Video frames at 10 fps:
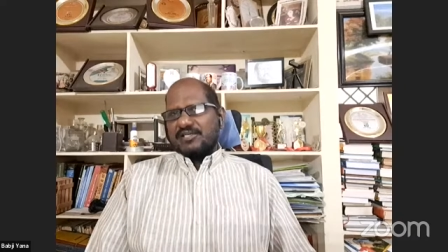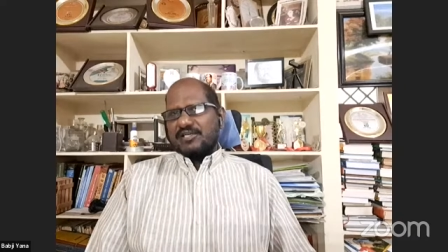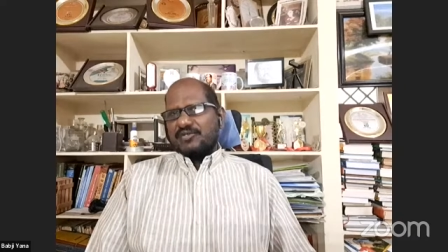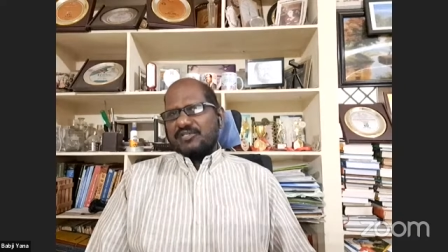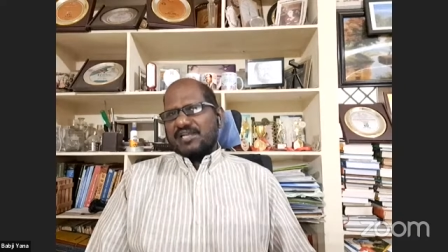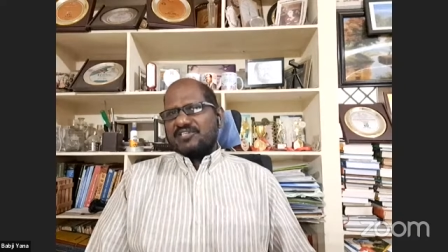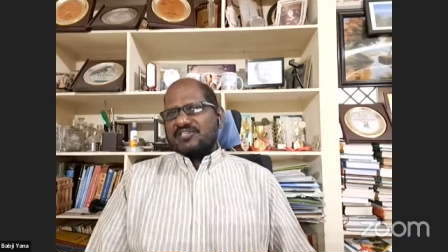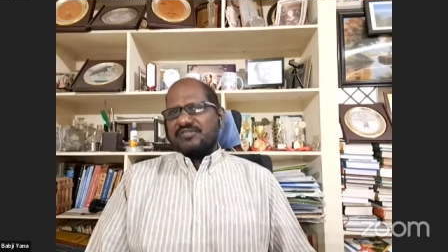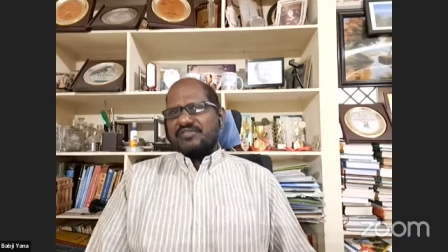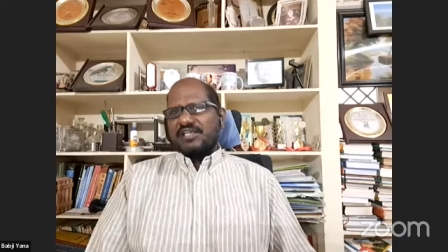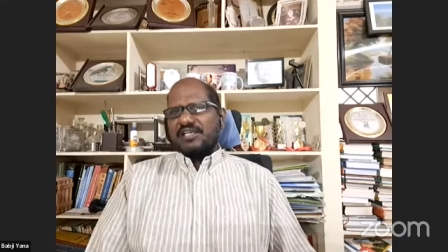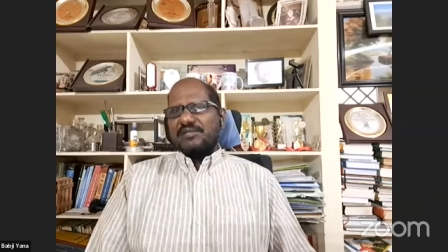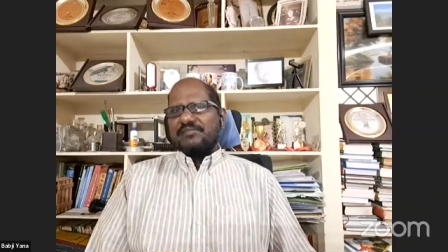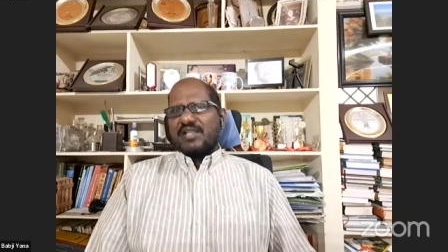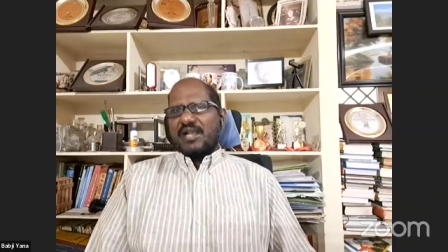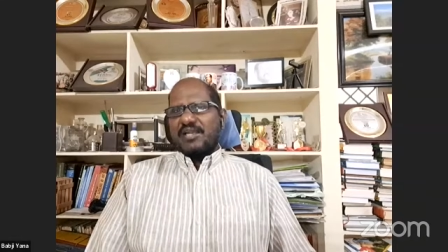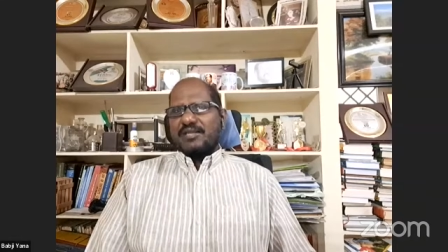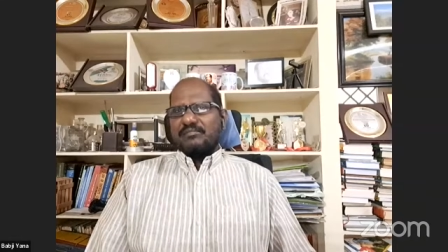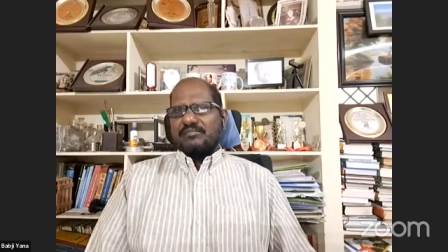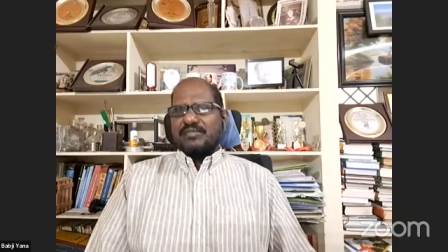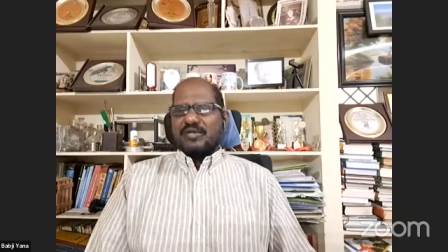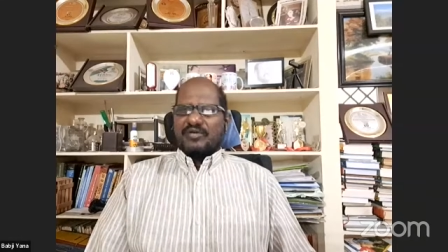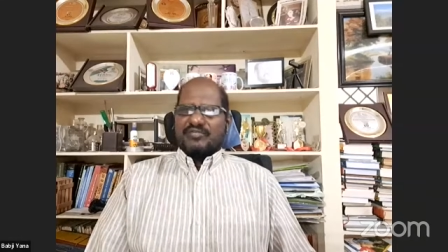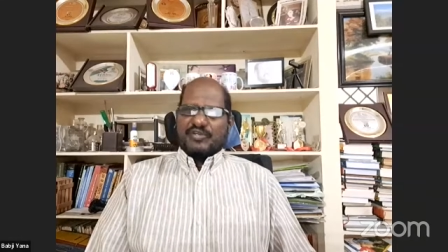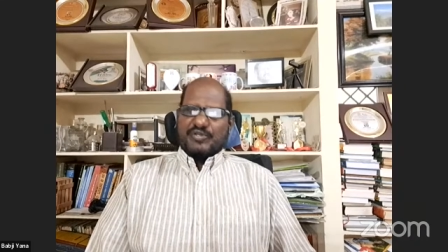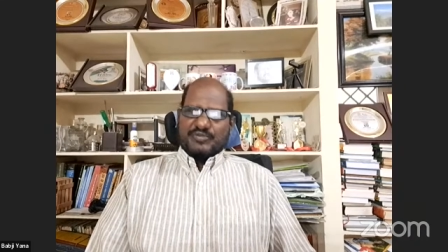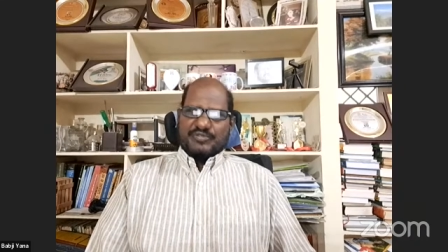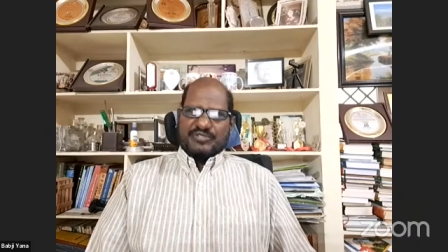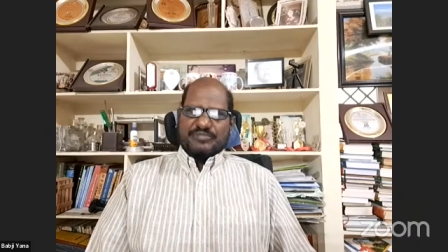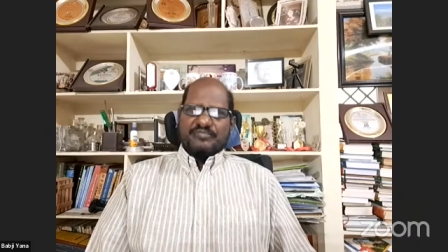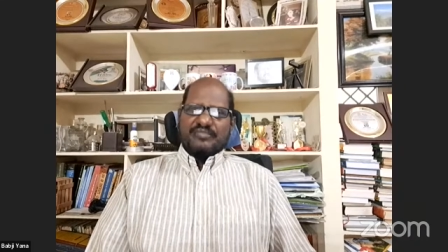into the rest of the item of the news.